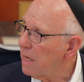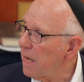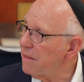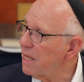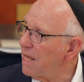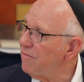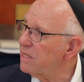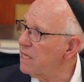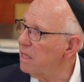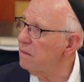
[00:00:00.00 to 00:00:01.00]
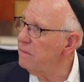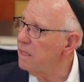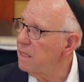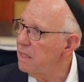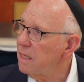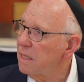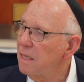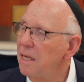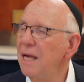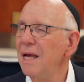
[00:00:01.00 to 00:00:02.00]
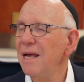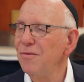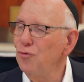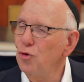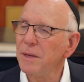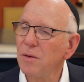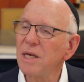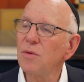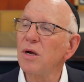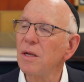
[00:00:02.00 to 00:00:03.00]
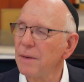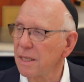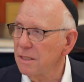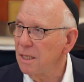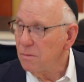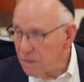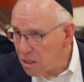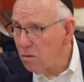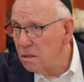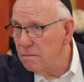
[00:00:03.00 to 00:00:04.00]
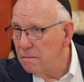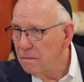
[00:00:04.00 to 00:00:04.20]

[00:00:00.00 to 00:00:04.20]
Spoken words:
And they never tell him, hey, Ruby, what are you worried about? We sold him.